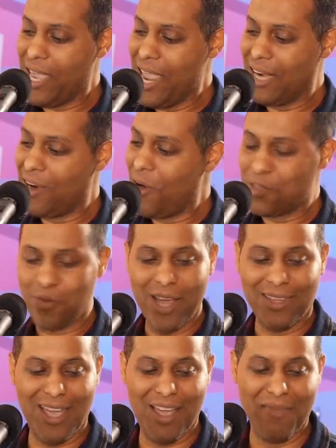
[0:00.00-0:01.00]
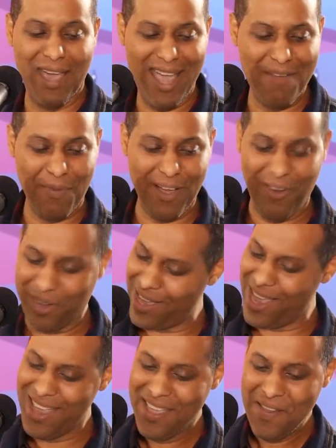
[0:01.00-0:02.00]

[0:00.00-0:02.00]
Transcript: head ghost right there, man. But okay.